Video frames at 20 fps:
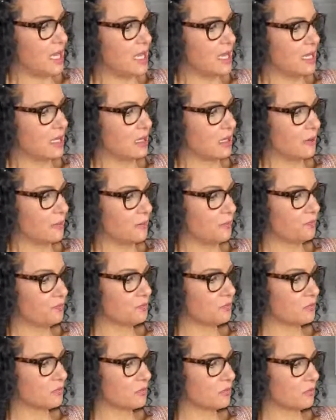It's going to
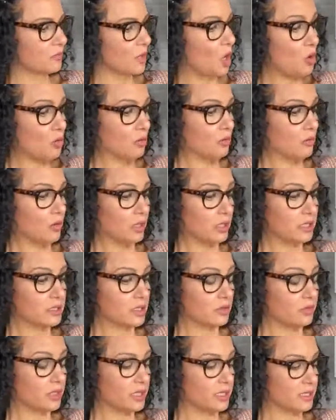take,
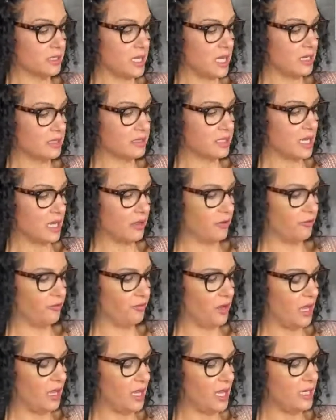it's only going to
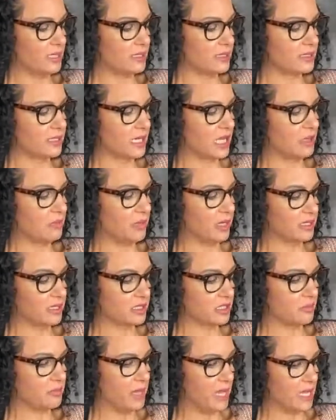take
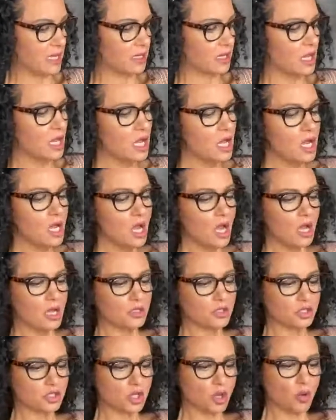8 to 10 minutes to
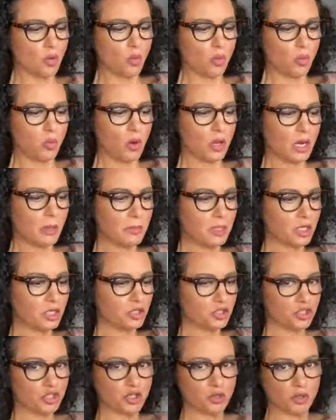bake.
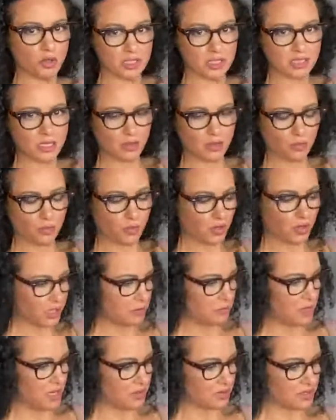So what I'm going to do
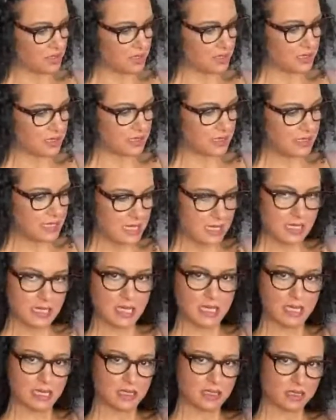is that we're going to make the
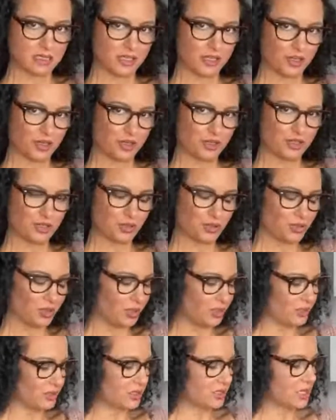sneaky
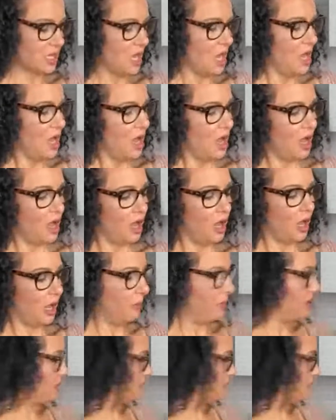Snickerdoodles.